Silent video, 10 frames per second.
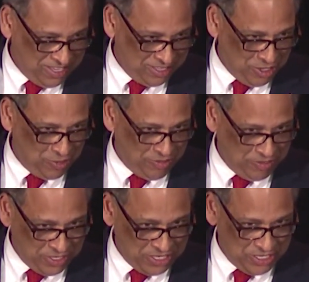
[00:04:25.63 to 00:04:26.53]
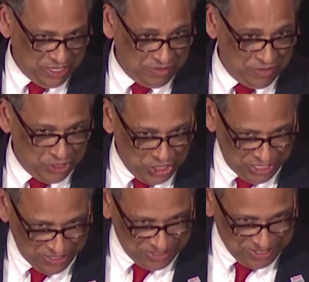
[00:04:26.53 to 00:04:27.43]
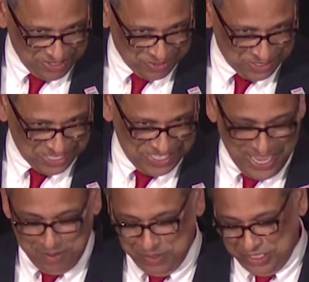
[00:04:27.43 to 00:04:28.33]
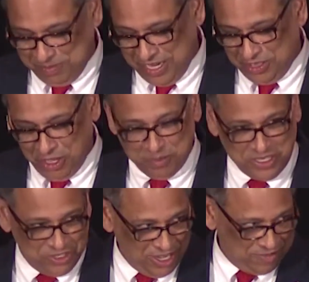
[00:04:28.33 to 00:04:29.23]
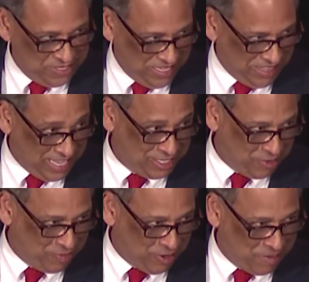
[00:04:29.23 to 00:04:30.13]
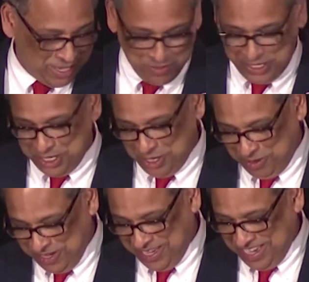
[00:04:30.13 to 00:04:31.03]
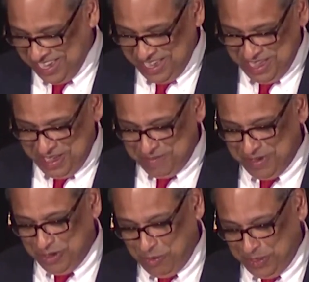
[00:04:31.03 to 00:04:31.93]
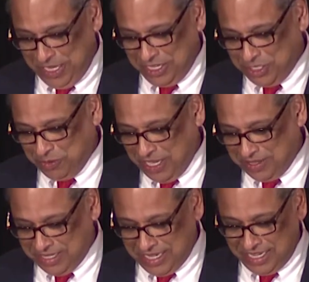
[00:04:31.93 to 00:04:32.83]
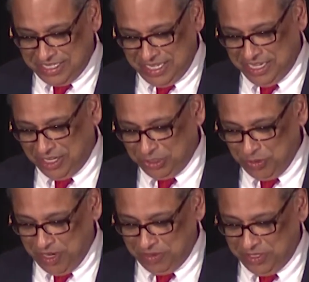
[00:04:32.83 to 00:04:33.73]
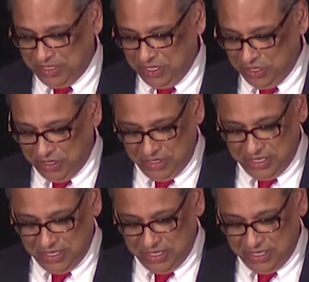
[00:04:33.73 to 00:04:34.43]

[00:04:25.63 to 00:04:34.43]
the University of Virginia was established by Thomas Jefferson. That's how far back we go. But opening in 2019, our 200th year,